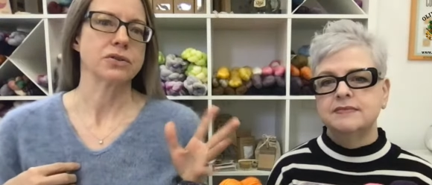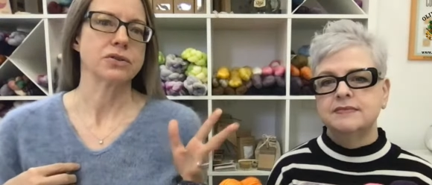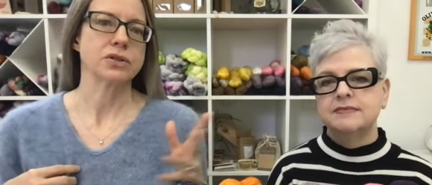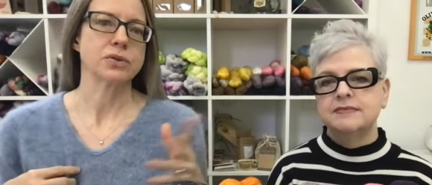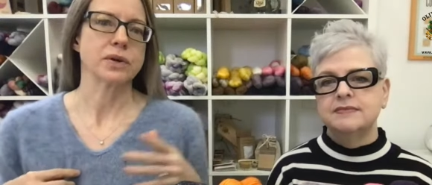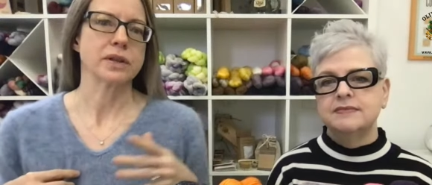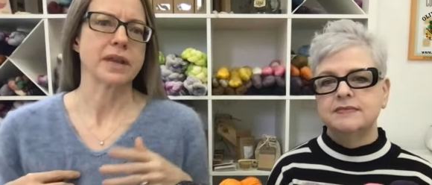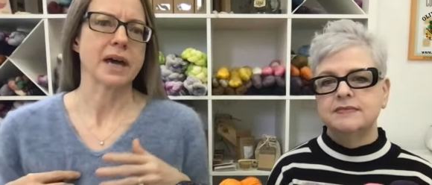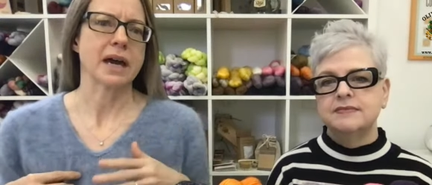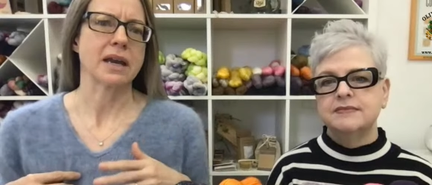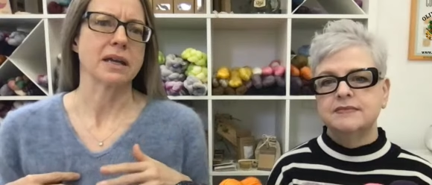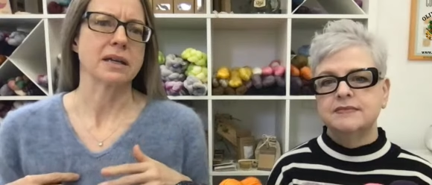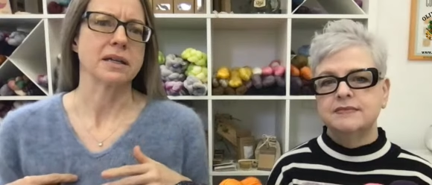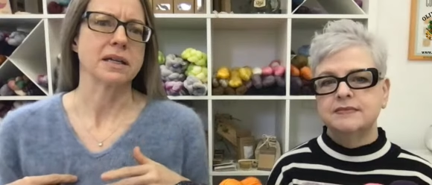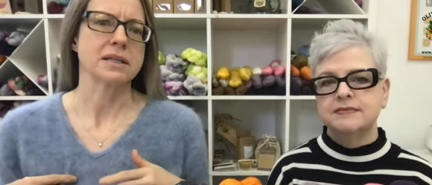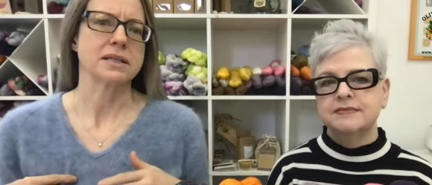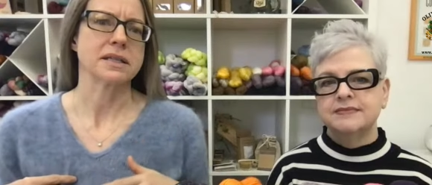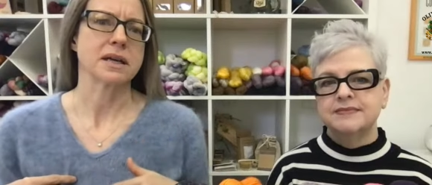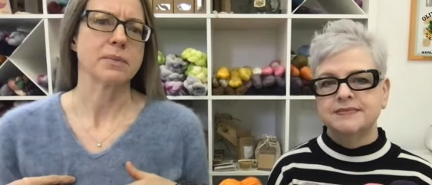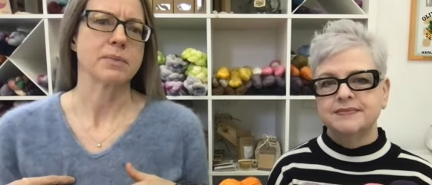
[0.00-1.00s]
Speaker 1: you're doing that it
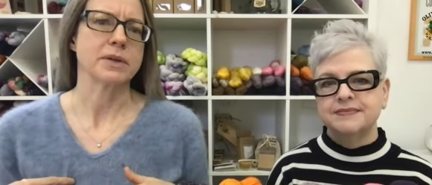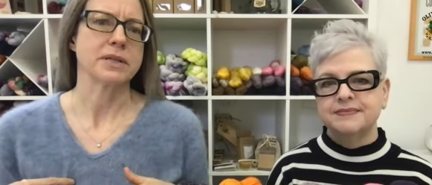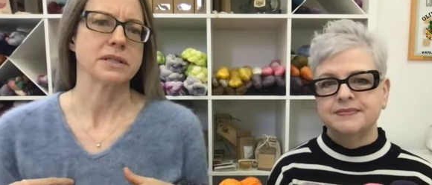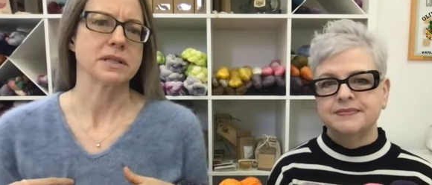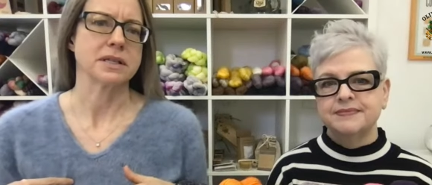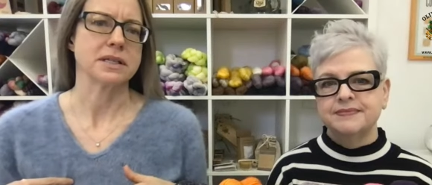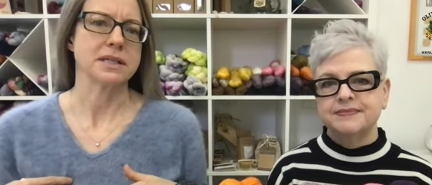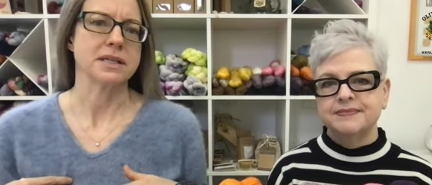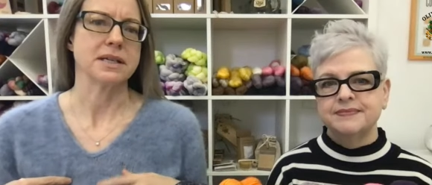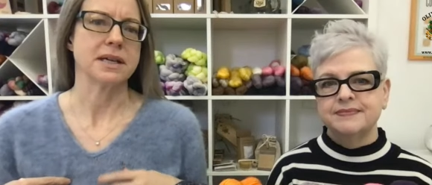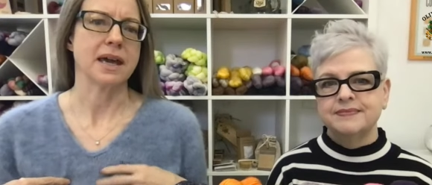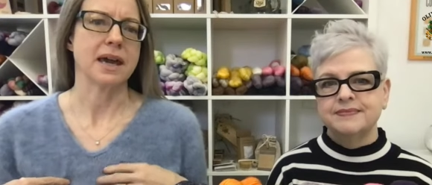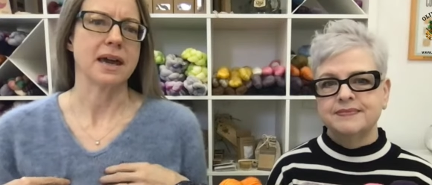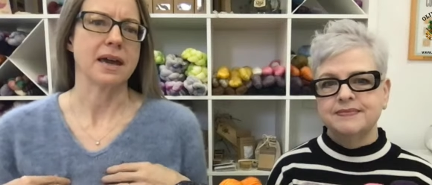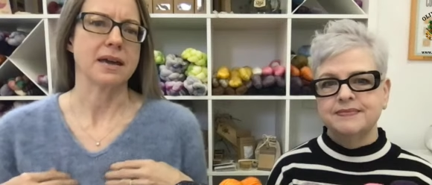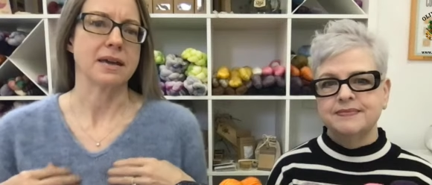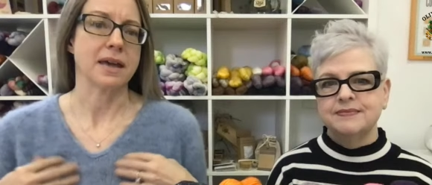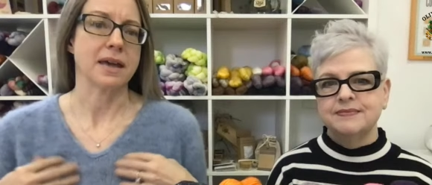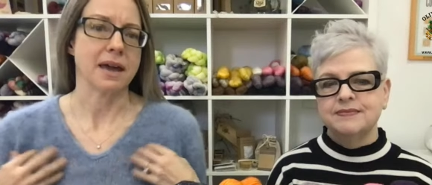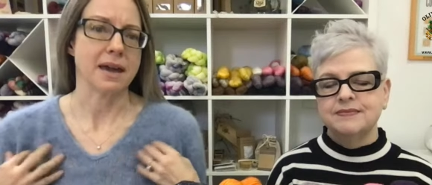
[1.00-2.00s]
knits up as a
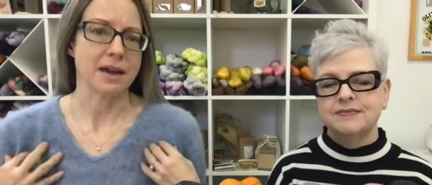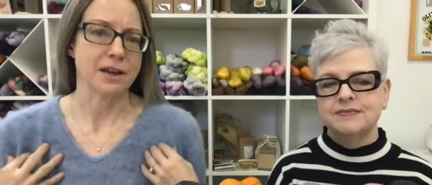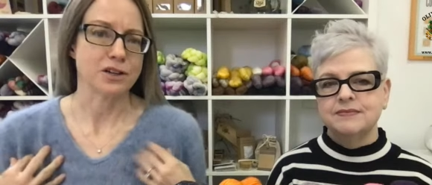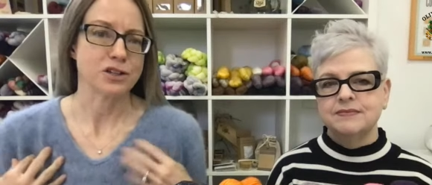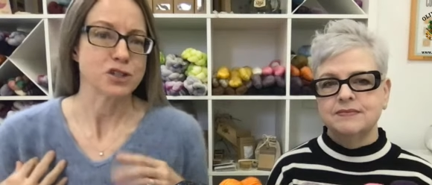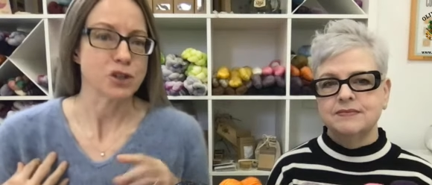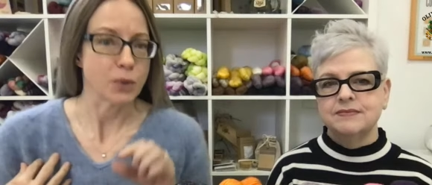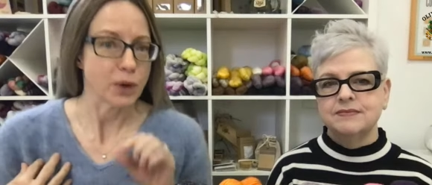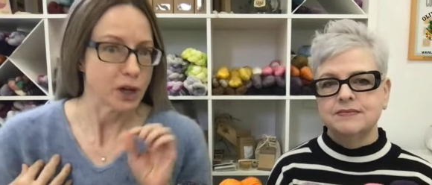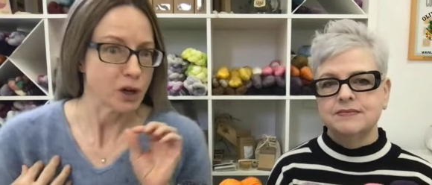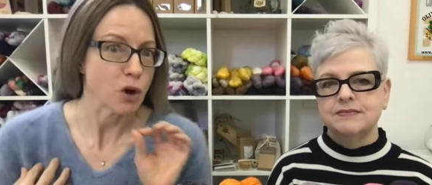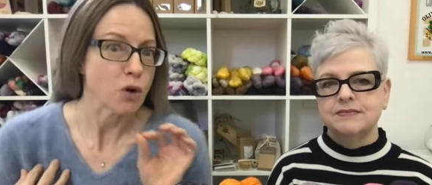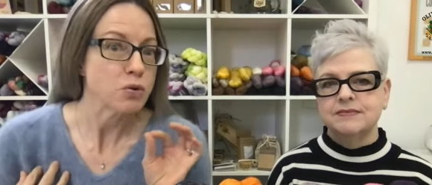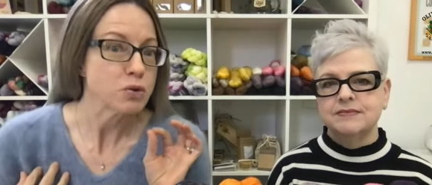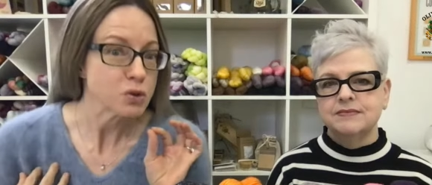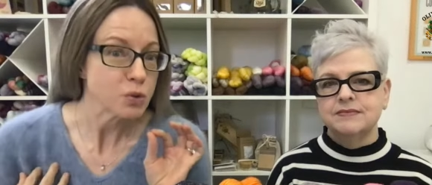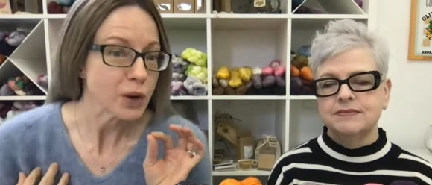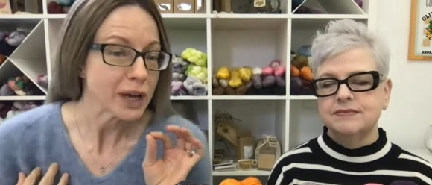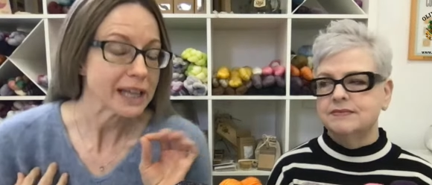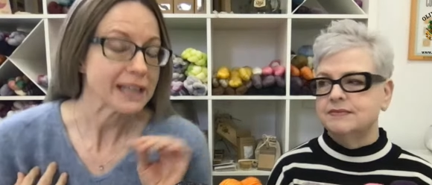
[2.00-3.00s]
dk gauge so it
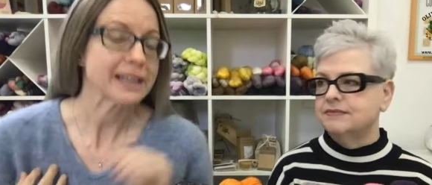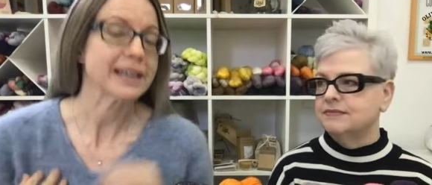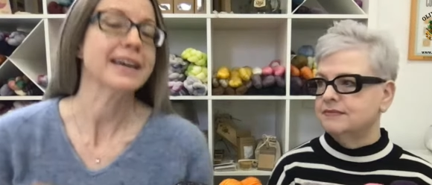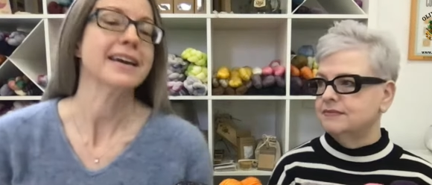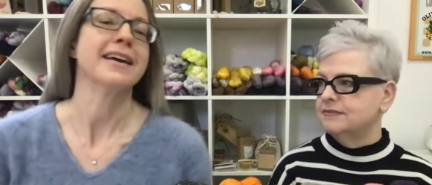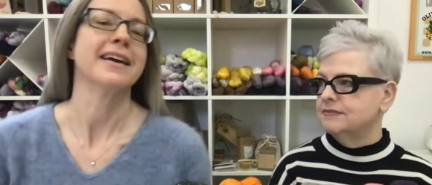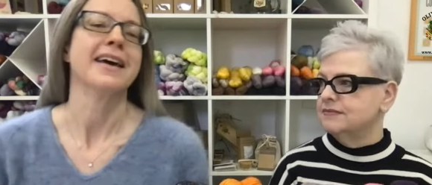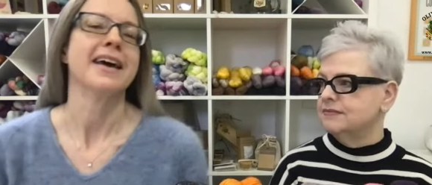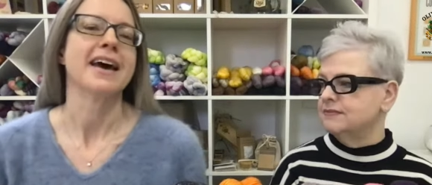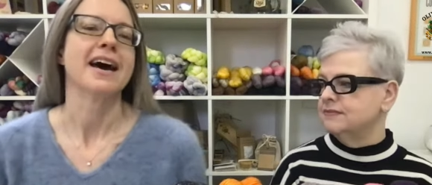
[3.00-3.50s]
goes quickly